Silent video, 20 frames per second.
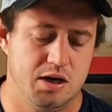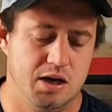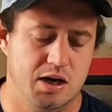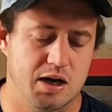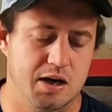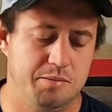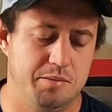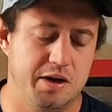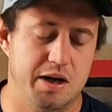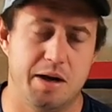
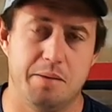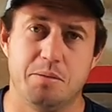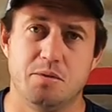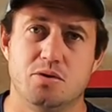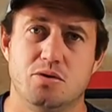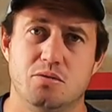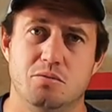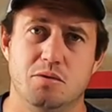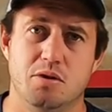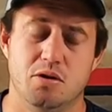Um, it
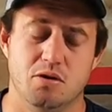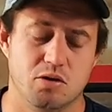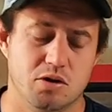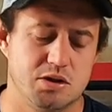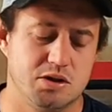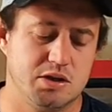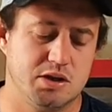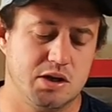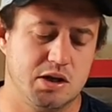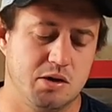happened to me
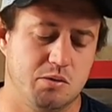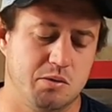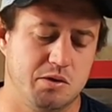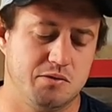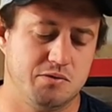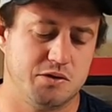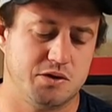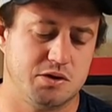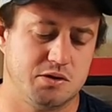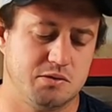last year. I
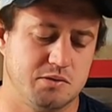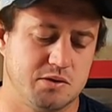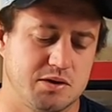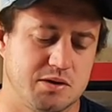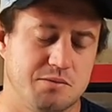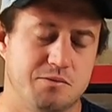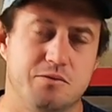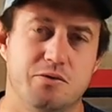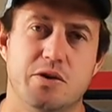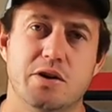went fishing with
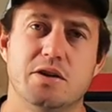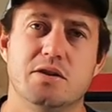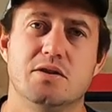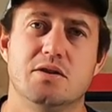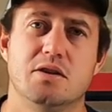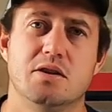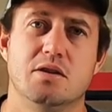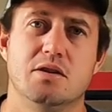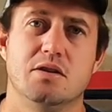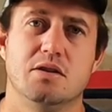some friends
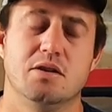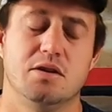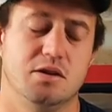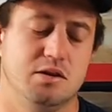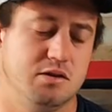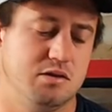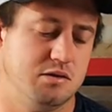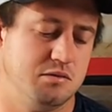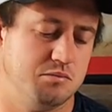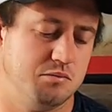in,
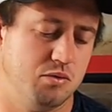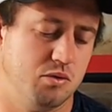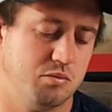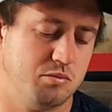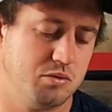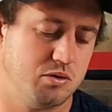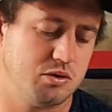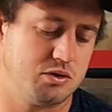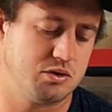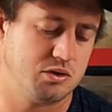in, in
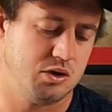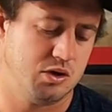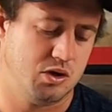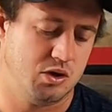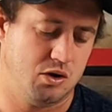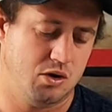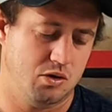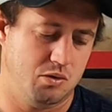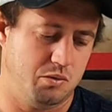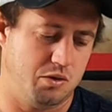Blombos.
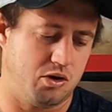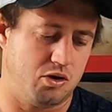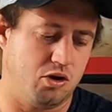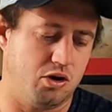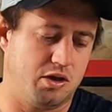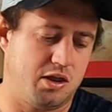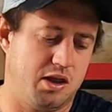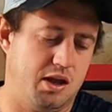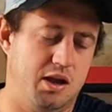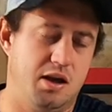We
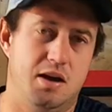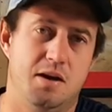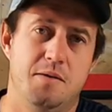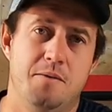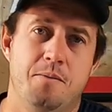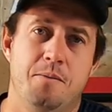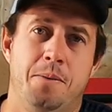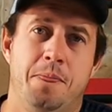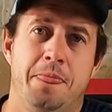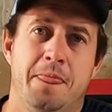got there,
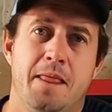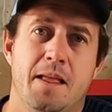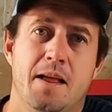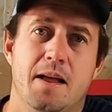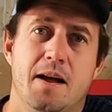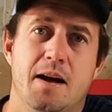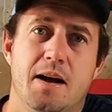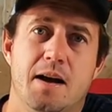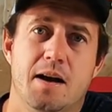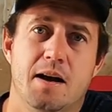
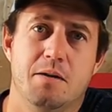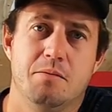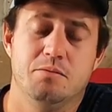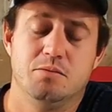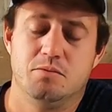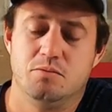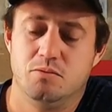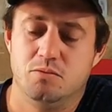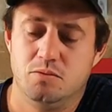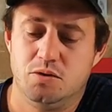
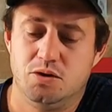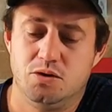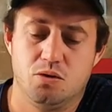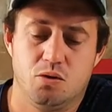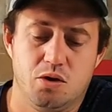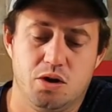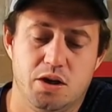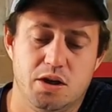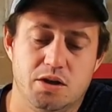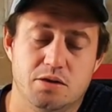um, we
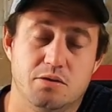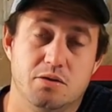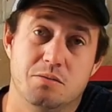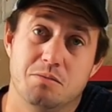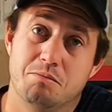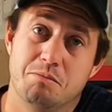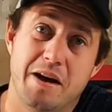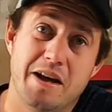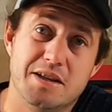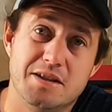targeted, the
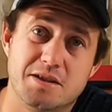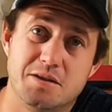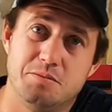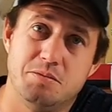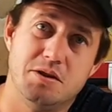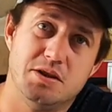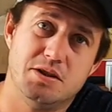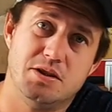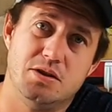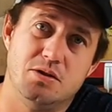main
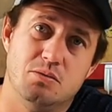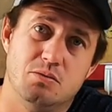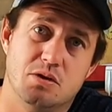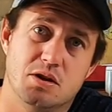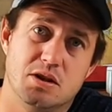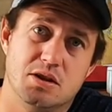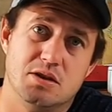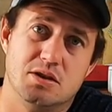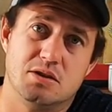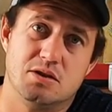species
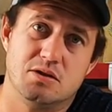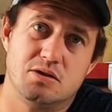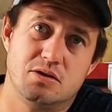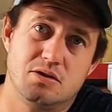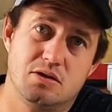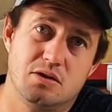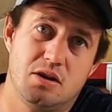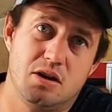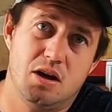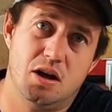was
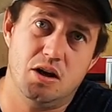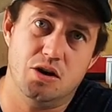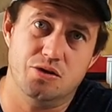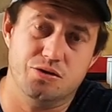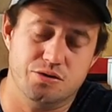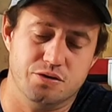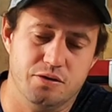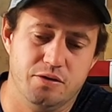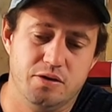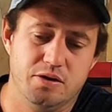
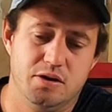Galjoen.